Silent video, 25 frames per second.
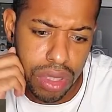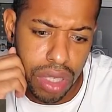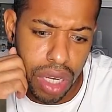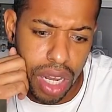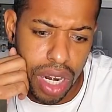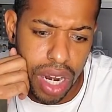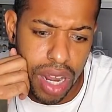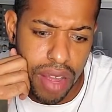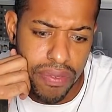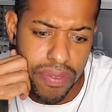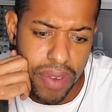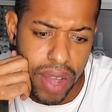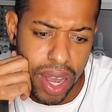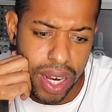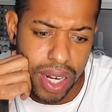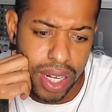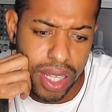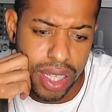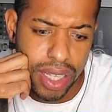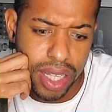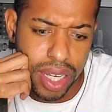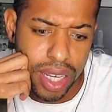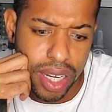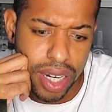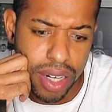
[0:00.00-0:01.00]
Are they finally
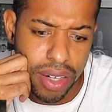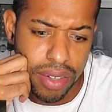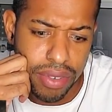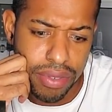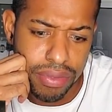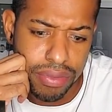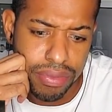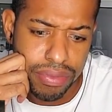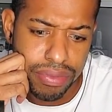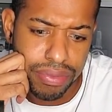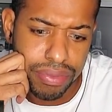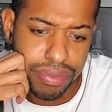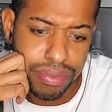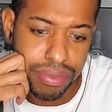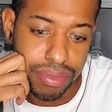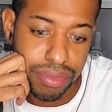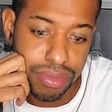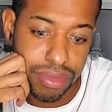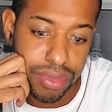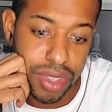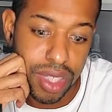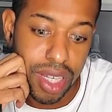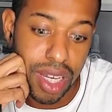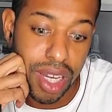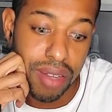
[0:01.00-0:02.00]
there?
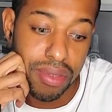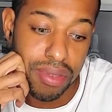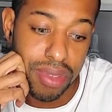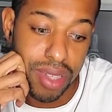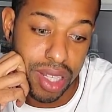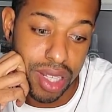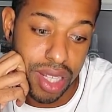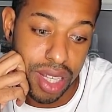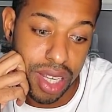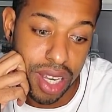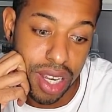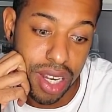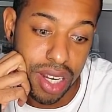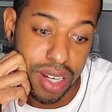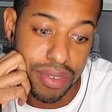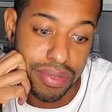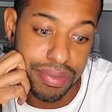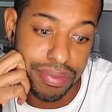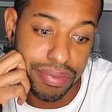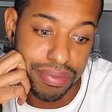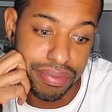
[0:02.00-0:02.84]
Yeah, there they are.